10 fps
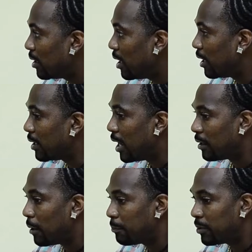
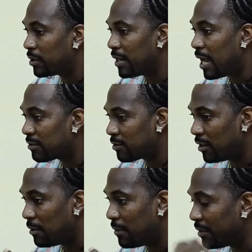and put that
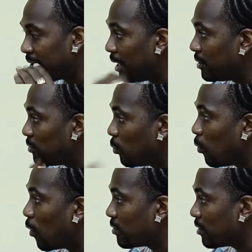same mentality
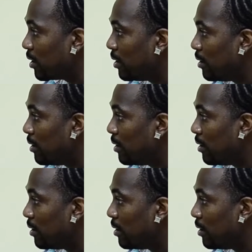towards it.